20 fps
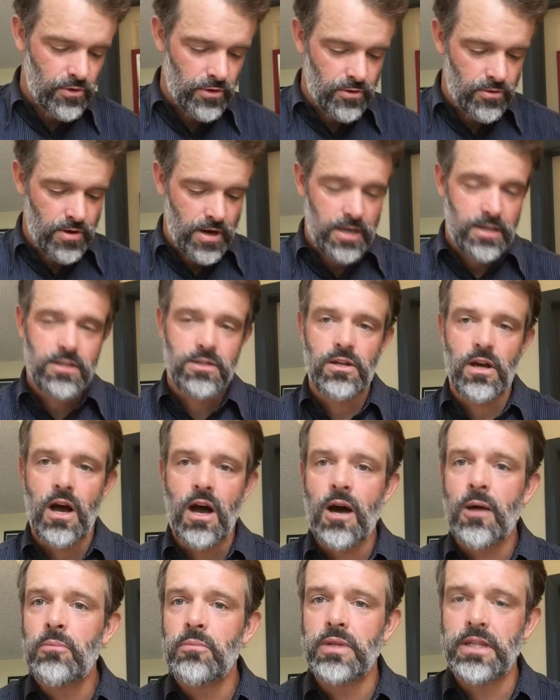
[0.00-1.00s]
Christ, to
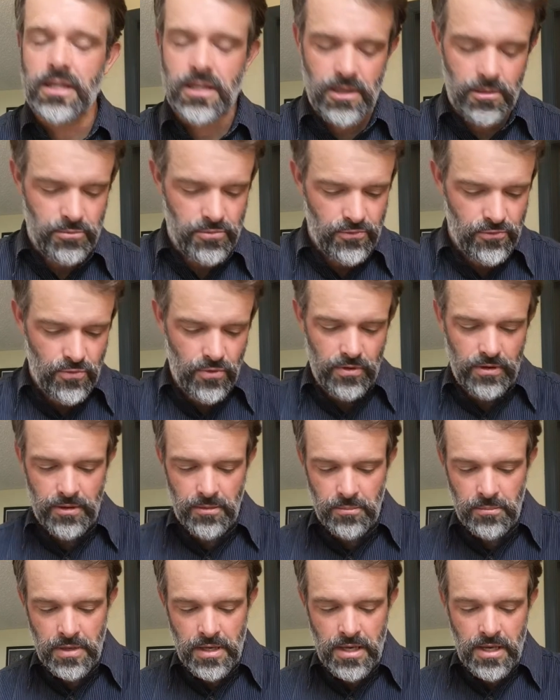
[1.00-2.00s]
humbly come before
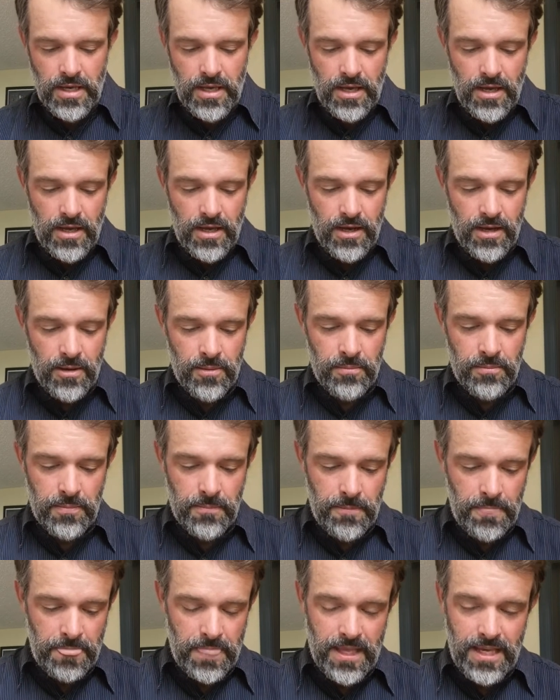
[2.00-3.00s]
him,
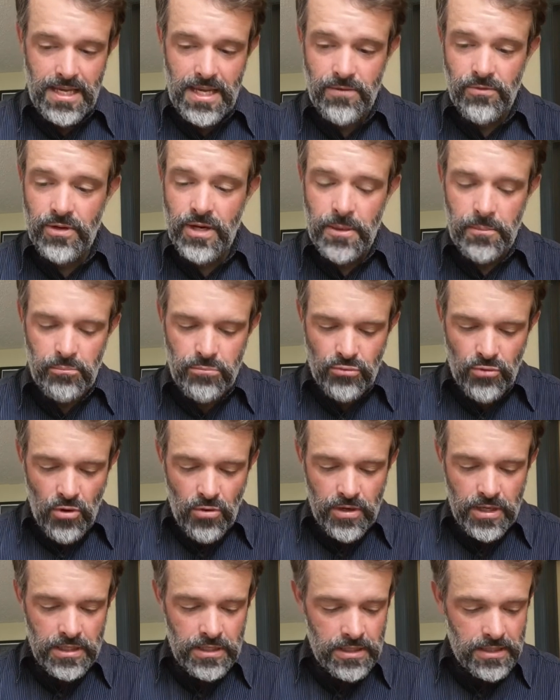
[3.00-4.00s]
even in
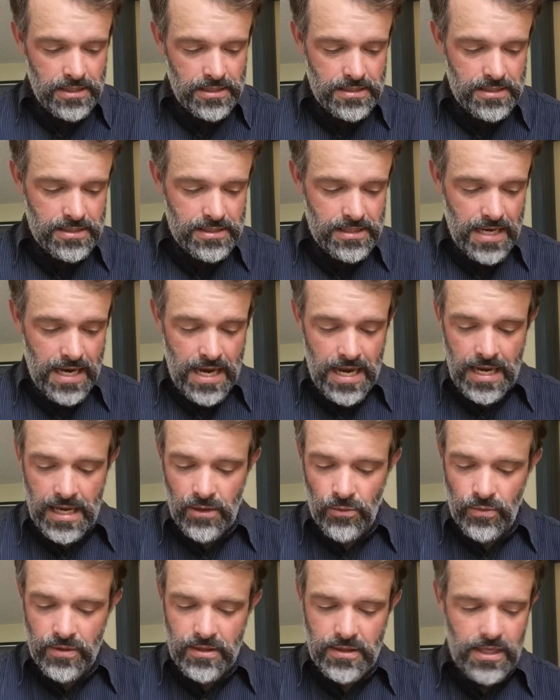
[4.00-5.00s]
brokenness and
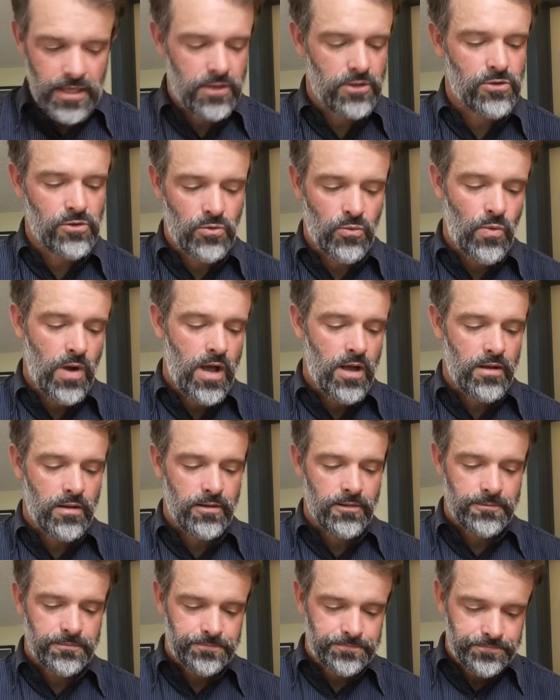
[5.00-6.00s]
when things are
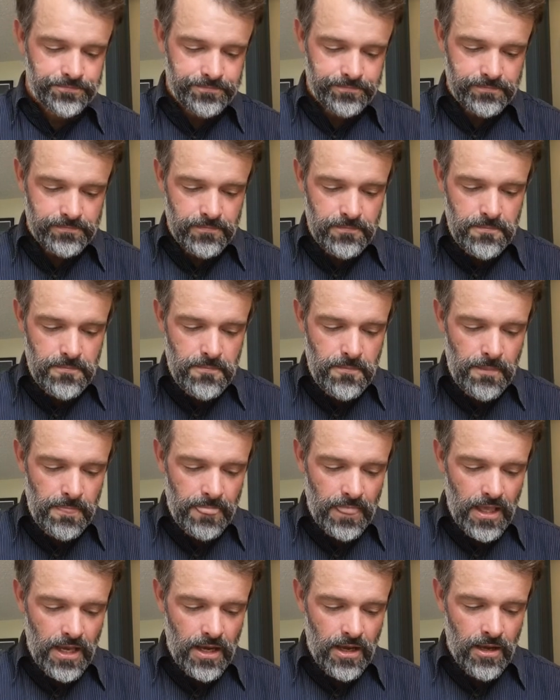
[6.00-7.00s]
well,
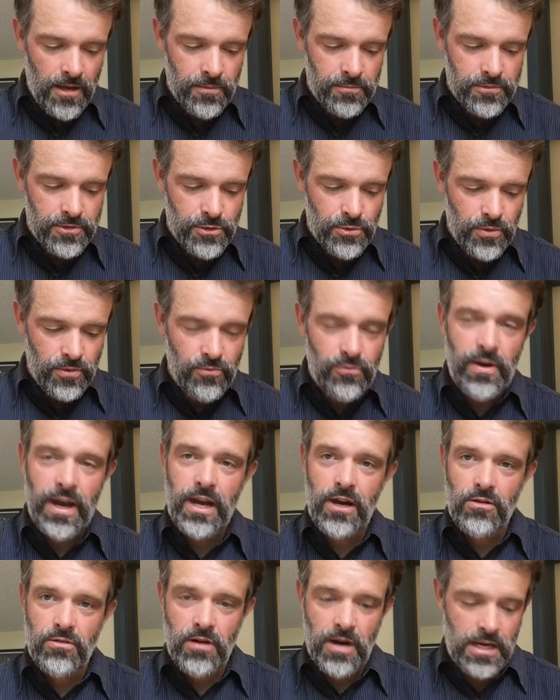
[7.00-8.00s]
to invite
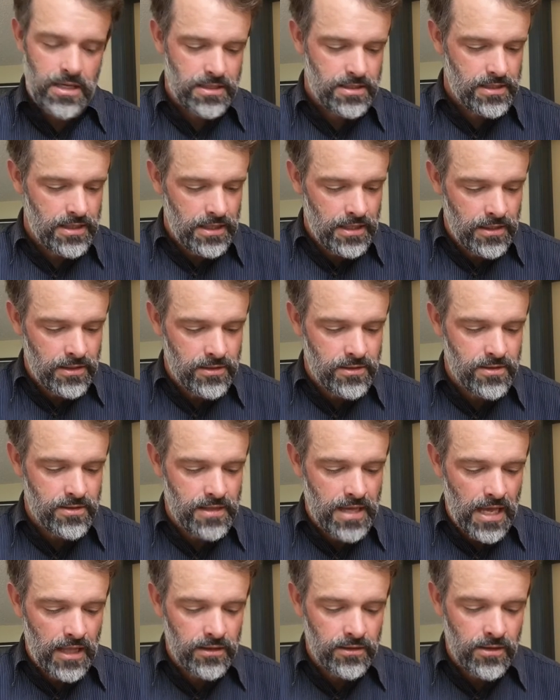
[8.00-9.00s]
Christ into
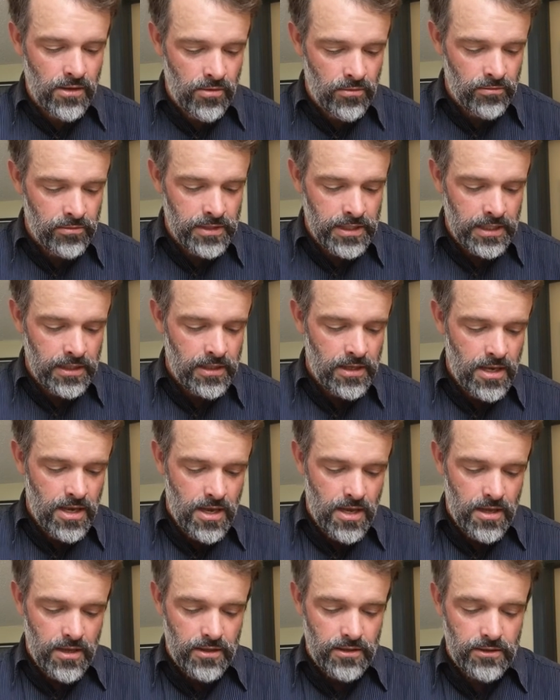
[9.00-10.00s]
that lonely,
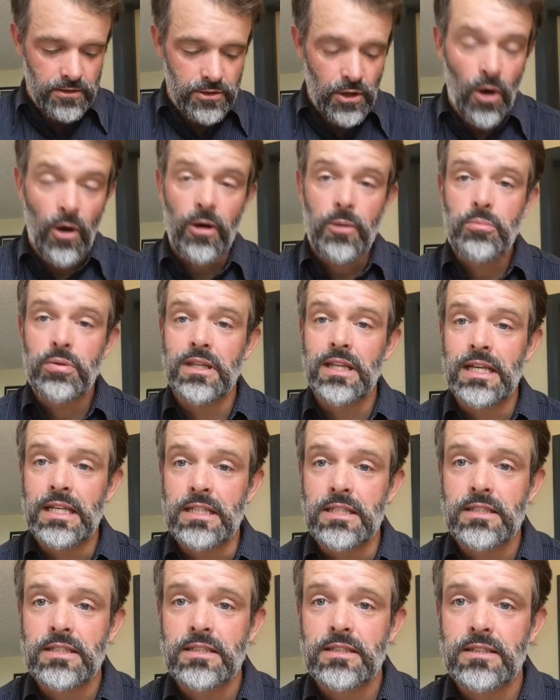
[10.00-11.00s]
dark
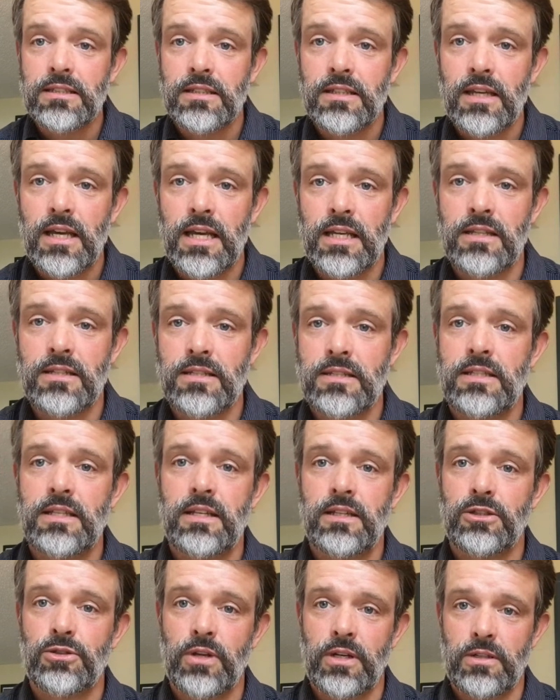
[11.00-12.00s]
place and to see
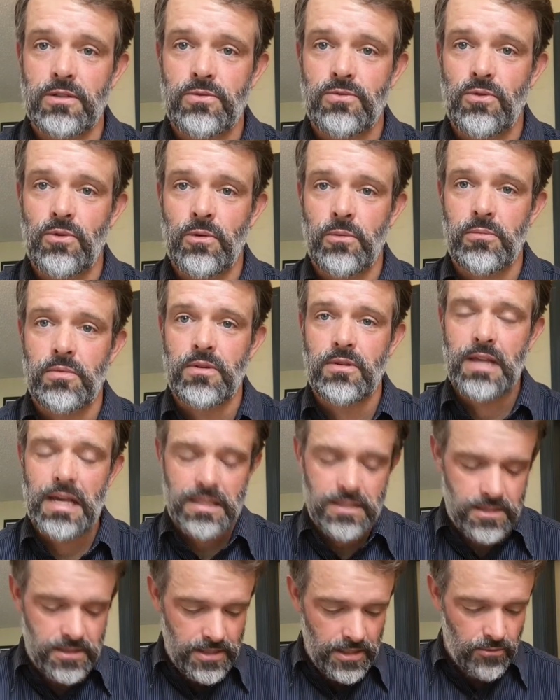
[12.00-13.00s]
it transformed, that
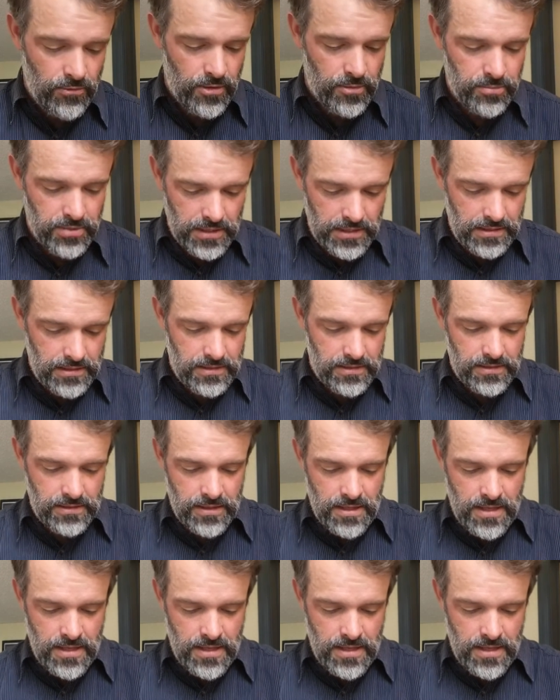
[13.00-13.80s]
secret place.